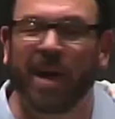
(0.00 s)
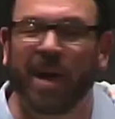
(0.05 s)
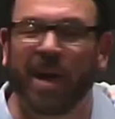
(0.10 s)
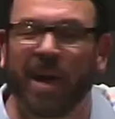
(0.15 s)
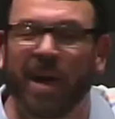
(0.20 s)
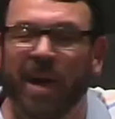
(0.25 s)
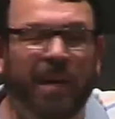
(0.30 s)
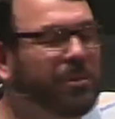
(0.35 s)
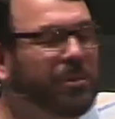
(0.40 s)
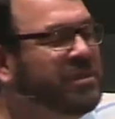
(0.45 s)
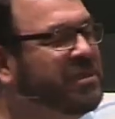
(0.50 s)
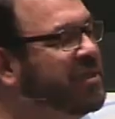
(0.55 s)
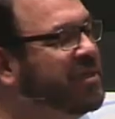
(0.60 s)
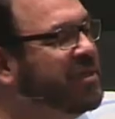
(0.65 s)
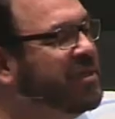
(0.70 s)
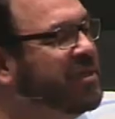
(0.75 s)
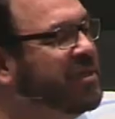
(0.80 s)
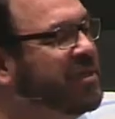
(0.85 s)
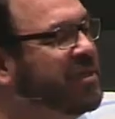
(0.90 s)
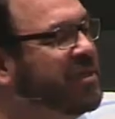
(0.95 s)
But the Bible
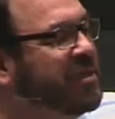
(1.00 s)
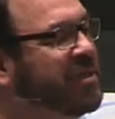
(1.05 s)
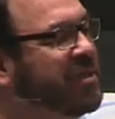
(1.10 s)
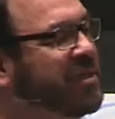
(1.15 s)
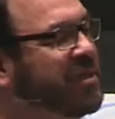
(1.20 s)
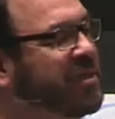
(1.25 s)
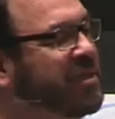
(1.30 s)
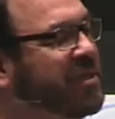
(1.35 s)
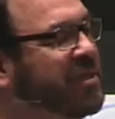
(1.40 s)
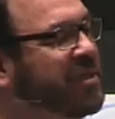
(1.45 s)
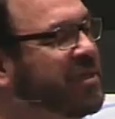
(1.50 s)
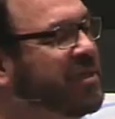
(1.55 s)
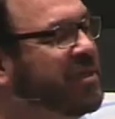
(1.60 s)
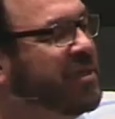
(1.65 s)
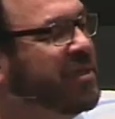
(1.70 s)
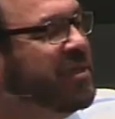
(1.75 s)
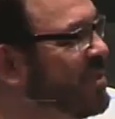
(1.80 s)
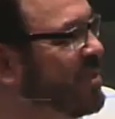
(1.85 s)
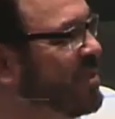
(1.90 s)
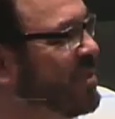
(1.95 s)
tells us not to
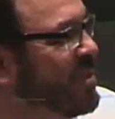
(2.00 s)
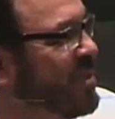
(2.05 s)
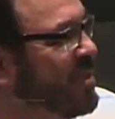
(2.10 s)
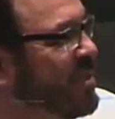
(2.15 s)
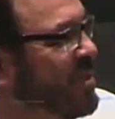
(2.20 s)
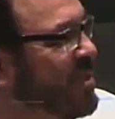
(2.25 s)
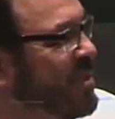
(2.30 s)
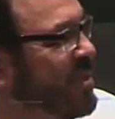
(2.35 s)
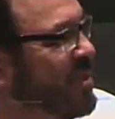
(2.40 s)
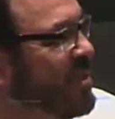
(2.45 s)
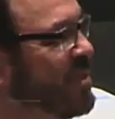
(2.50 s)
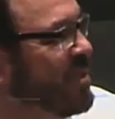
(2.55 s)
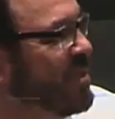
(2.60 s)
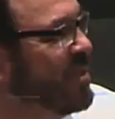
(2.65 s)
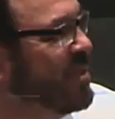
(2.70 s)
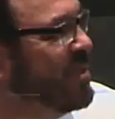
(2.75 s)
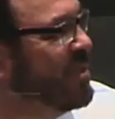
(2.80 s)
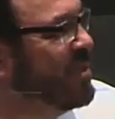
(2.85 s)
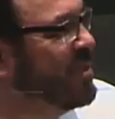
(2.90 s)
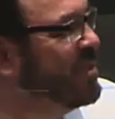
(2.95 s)
worry.
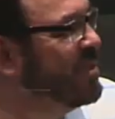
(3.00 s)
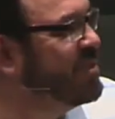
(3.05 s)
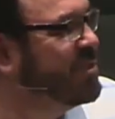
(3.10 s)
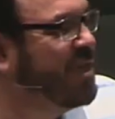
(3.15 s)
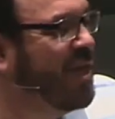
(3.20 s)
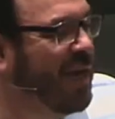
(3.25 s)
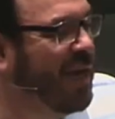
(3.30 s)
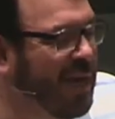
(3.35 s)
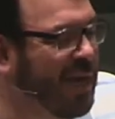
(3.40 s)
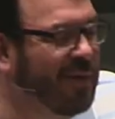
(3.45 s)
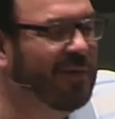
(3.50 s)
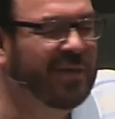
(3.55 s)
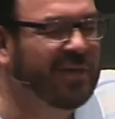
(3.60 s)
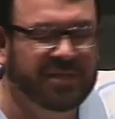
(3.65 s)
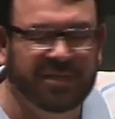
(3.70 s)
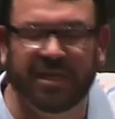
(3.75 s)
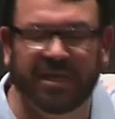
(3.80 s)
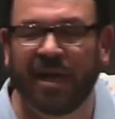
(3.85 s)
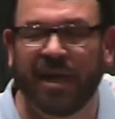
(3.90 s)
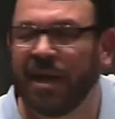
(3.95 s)
Okay? It's
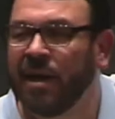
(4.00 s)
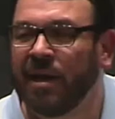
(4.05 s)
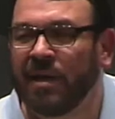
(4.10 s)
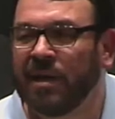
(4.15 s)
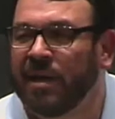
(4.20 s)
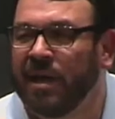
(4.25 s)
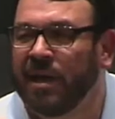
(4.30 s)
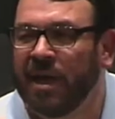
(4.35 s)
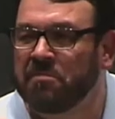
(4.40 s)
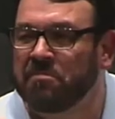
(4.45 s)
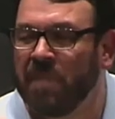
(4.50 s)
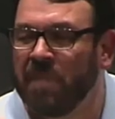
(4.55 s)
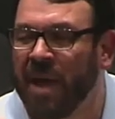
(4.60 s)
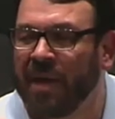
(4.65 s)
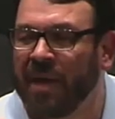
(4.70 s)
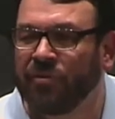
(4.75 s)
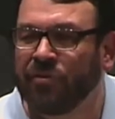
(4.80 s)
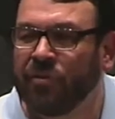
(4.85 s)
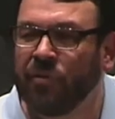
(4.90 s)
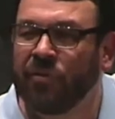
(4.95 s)
clearly said in
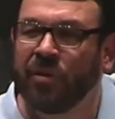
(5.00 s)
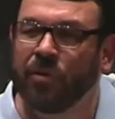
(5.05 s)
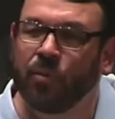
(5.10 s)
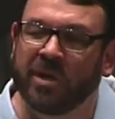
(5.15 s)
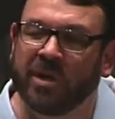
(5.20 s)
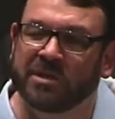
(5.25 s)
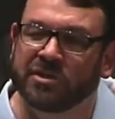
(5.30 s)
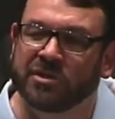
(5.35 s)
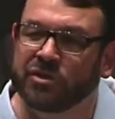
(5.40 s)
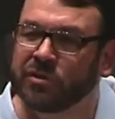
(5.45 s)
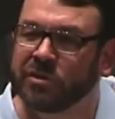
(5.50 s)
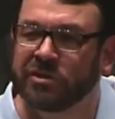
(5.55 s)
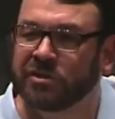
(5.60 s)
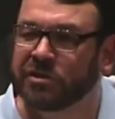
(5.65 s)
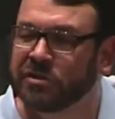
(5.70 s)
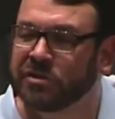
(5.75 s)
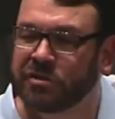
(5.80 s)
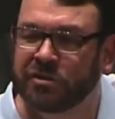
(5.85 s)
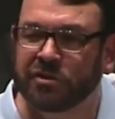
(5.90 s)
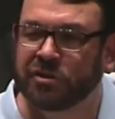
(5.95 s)
Matthew that we as
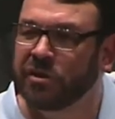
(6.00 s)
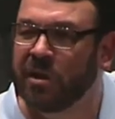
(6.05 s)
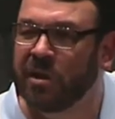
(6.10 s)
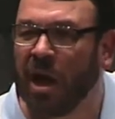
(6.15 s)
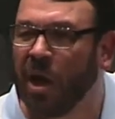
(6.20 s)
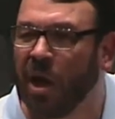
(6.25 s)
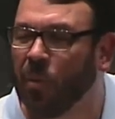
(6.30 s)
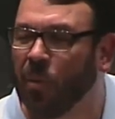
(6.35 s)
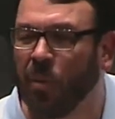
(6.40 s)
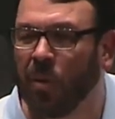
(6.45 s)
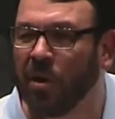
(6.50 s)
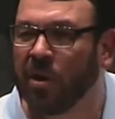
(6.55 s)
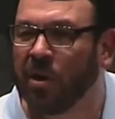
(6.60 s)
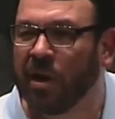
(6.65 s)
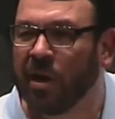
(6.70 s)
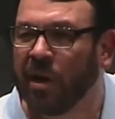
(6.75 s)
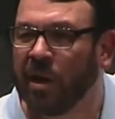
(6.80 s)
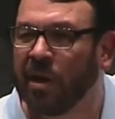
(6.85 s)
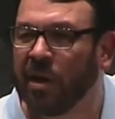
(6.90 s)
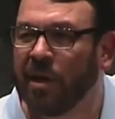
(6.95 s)
Christians should not
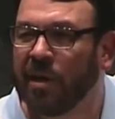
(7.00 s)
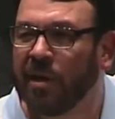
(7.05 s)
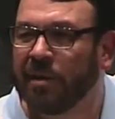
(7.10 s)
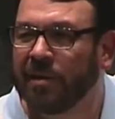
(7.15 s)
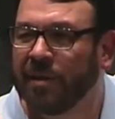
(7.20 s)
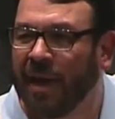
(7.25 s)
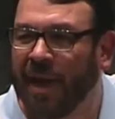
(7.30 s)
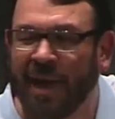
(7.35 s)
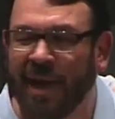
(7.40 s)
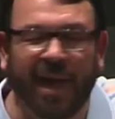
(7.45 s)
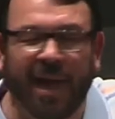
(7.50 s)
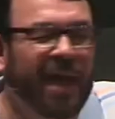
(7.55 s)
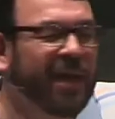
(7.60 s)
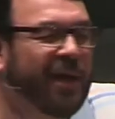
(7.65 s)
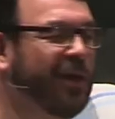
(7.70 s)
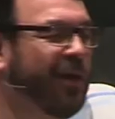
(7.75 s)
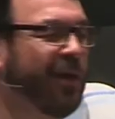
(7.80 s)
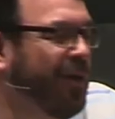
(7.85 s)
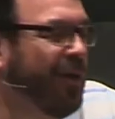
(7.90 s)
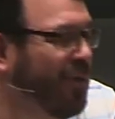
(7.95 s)
worry. I
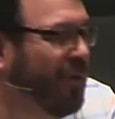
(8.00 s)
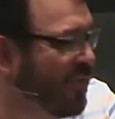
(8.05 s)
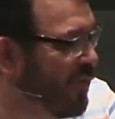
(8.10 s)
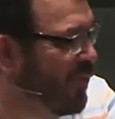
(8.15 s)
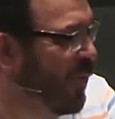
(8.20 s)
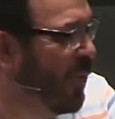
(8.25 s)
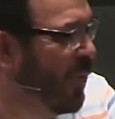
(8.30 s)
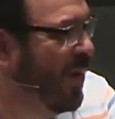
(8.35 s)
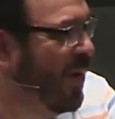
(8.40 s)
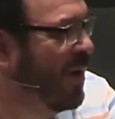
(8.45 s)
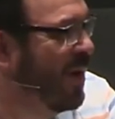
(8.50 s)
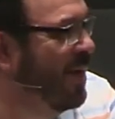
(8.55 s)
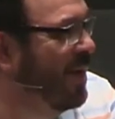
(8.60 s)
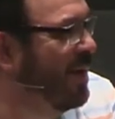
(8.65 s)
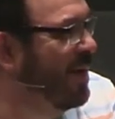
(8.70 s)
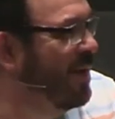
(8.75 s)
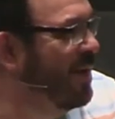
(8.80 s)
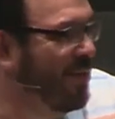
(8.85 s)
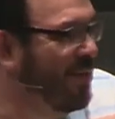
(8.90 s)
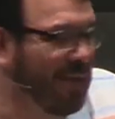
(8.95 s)
got news for you.
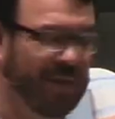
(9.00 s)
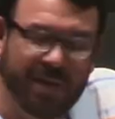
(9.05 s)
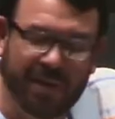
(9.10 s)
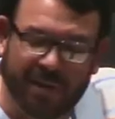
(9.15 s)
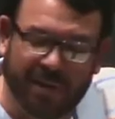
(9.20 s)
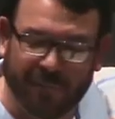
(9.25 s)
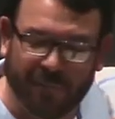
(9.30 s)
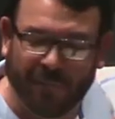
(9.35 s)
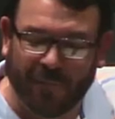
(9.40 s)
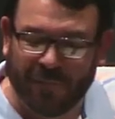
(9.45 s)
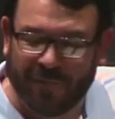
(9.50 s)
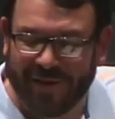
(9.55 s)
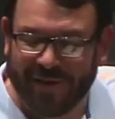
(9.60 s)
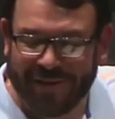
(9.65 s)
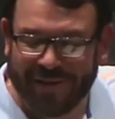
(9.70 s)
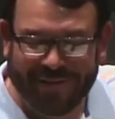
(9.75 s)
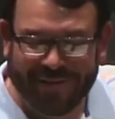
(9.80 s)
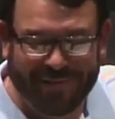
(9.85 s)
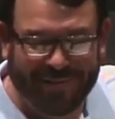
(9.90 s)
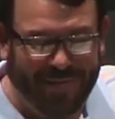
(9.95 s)
The little,
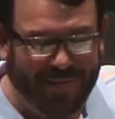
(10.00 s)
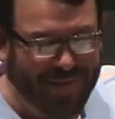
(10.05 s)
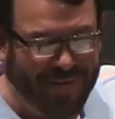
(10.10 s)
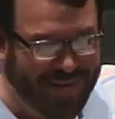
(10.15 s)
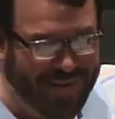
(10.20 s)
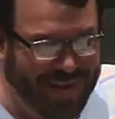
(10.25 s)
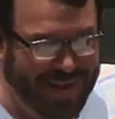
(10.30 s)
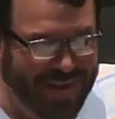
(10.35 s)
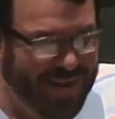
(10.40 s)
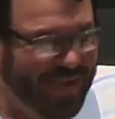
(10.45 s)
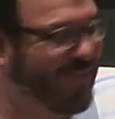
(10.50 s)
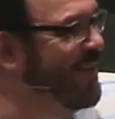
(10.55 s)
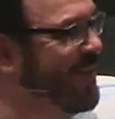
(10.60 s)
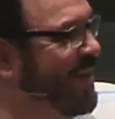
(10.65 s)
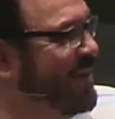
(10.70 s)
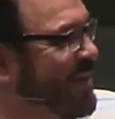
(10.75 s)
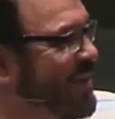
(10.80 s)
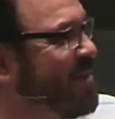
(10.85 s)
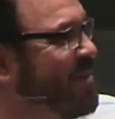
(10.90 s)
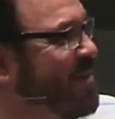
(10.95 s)

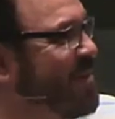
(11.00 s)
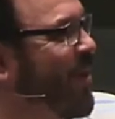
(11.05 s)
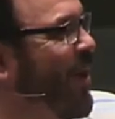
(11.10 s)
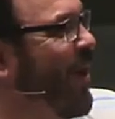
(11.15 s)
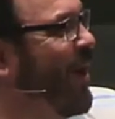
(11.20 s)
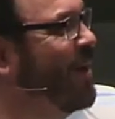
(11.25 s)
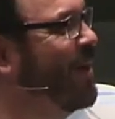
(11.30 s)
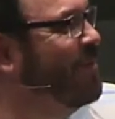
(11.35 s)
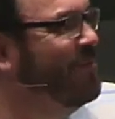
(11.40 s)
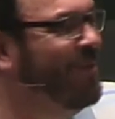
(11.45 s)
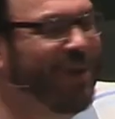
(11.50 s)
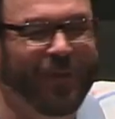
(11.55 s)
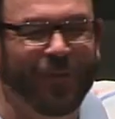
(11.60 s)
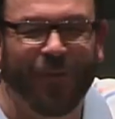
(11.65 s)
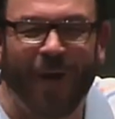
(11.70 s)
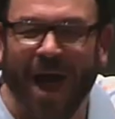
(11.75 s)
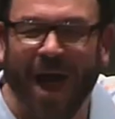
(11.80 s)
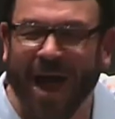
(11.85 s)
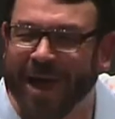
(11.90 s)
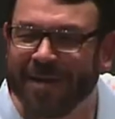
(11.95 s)
what did Trump call him,
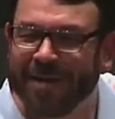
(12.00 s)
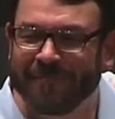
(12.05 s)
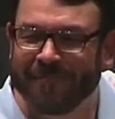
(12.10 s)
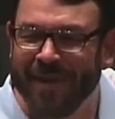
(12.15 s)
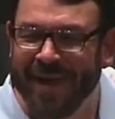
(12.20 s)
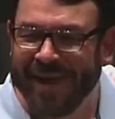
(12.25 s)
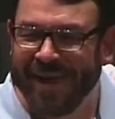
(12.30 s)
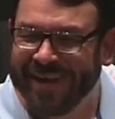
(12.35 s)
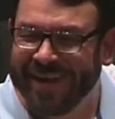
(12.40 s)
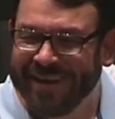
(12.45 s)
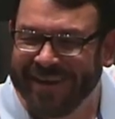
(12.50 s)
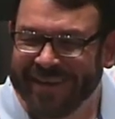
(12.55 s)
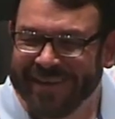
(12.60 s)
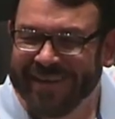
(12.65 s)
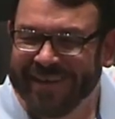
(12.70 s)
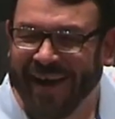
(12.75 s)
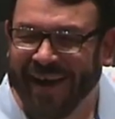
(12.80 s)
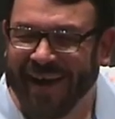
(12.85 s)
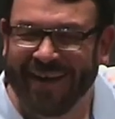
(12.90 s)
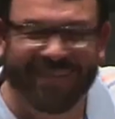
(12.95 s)
Little Rocket Man?
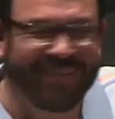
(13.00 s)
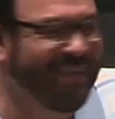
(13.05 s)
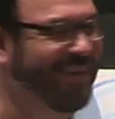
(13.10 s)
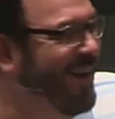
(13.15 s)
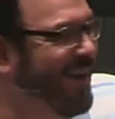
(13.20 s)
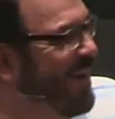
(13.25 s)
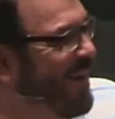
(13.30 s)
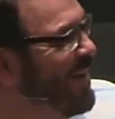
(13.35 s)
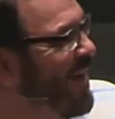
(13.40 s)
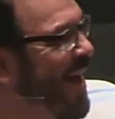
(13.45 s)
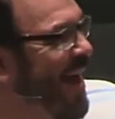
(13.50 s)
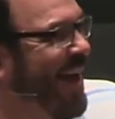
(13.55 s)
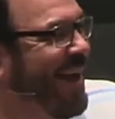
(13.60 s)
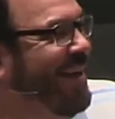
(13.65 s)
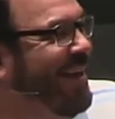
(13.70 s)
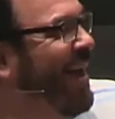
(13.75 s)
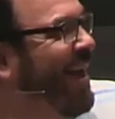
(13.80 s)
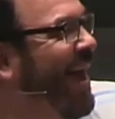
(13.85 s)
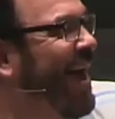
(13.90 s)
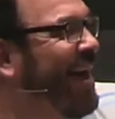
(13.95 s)
You know,
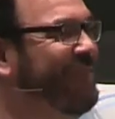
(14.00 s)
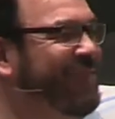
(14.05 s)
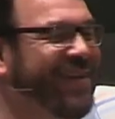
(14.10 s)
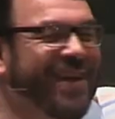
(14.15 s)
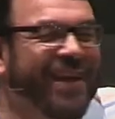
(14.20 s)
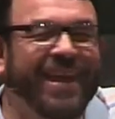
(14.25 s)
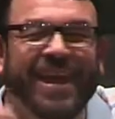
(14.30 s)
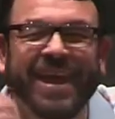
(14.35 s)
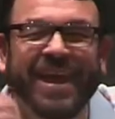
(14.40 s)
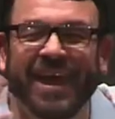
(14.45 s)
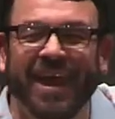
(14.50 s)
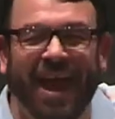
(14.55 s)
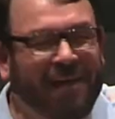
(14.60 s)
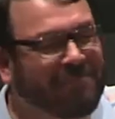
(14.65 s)
I mean, again,